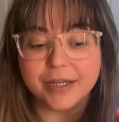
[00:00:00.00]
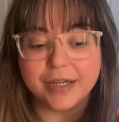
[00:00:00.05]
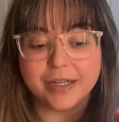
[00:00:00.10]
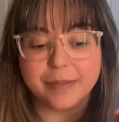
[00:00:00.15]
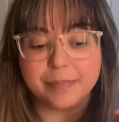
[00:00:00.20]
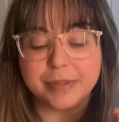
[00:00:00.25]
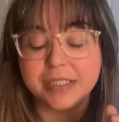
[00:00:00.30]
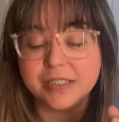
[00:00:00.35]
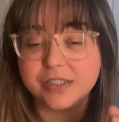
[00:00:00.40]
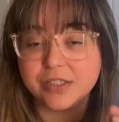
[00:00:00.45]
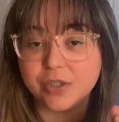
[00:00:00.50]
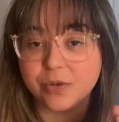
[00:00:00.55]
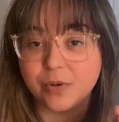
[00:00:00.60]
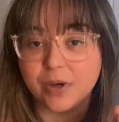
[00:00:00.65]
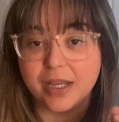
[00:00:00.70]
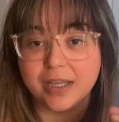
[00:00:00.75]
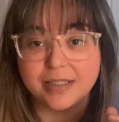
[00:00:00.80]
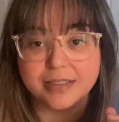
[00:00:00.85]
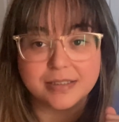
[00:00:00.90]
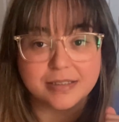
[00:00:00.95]

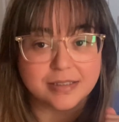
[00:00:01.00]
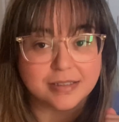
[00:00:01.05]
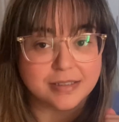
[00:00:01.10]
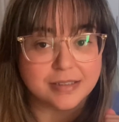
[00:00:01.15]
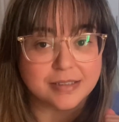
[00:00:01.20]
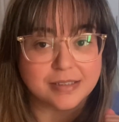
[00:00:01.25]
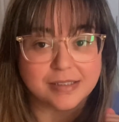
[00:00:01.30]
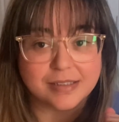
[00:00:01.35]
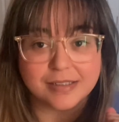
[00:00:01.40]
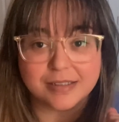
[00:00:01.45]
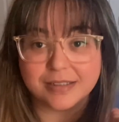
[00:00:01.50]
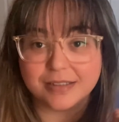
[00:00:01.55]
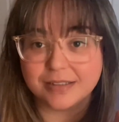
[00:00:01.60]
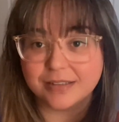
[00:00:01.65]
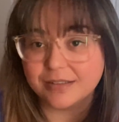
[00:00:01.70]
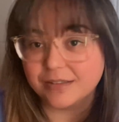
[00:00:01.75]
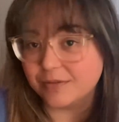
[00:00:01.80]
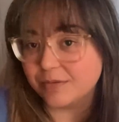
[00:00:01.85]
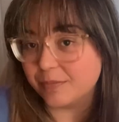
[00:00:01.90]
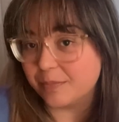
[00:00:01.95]
PCOS
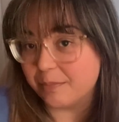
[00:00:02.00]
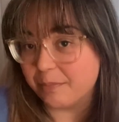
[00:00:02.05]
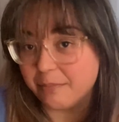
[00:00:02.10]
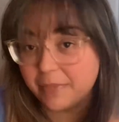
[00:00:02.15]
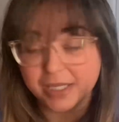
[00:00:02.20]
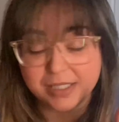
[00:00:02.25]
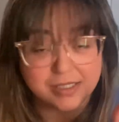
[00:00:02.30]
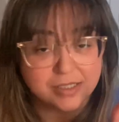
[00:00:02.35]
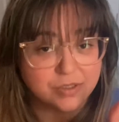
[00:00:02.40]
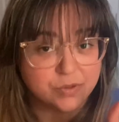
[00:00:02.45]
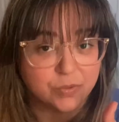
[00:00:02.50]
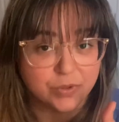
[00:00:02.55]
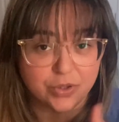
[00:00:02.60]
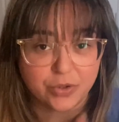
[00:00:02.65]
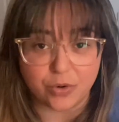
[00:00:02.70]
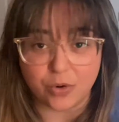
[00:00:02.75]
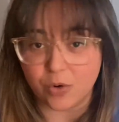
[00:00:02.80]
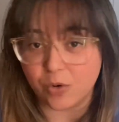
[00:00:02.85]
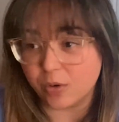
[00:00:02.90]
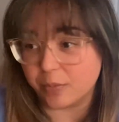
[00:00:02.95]
messes with your
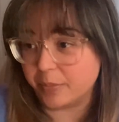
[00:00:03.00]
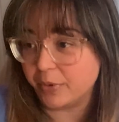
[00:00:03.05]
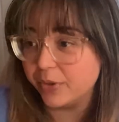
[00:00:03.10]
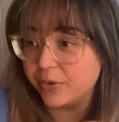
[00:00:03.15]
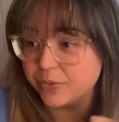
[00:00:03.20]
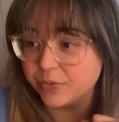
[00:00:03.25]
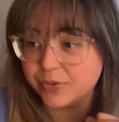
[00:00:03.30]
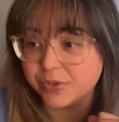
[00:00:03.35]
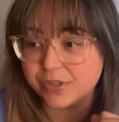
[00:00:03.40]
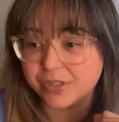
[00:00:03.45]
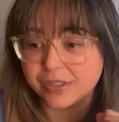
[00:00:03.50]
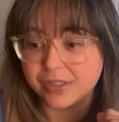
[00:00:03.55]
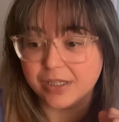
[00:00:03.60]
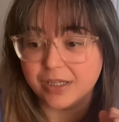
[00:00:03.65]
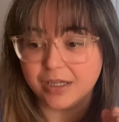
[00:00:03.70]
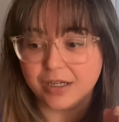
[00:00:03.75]
hormones,